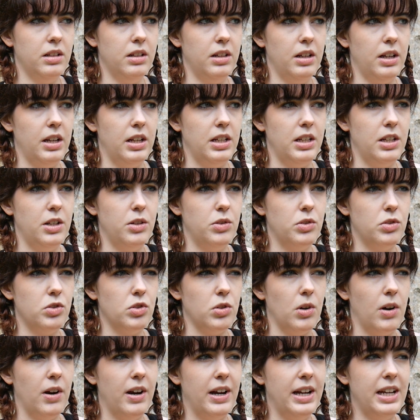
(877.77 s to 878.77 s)
Are you
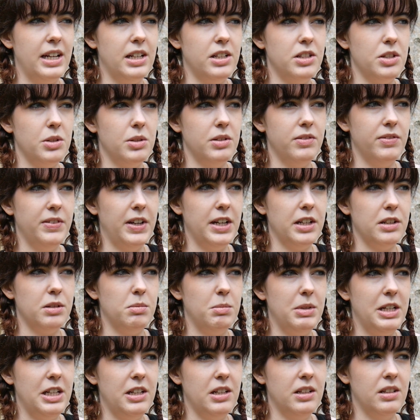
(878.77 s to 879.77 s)
trying to affect
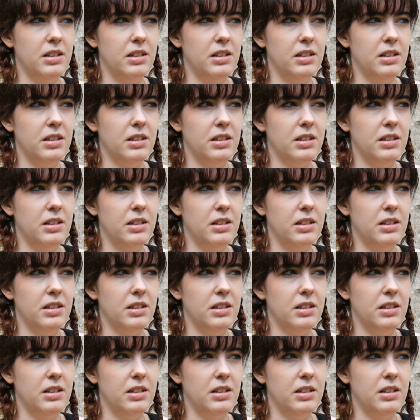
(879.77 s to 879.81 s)
me?